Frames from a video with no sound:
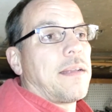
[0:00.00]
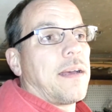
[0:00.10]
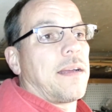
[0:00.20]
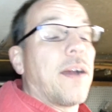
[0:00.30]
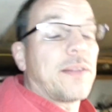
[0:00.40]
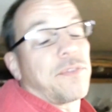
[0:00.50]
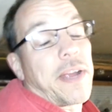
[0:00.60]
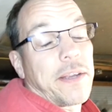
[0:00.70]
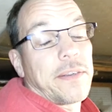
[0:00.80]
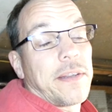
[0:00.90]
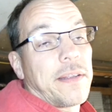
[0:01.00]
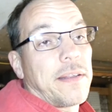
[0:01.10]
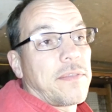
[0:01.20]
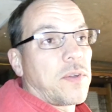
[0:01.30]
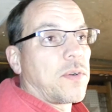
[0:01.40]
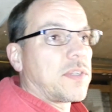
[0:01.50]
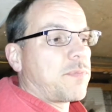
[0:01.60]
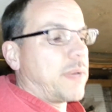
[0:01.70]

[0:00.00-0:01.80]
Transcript: uh, on the record, of course.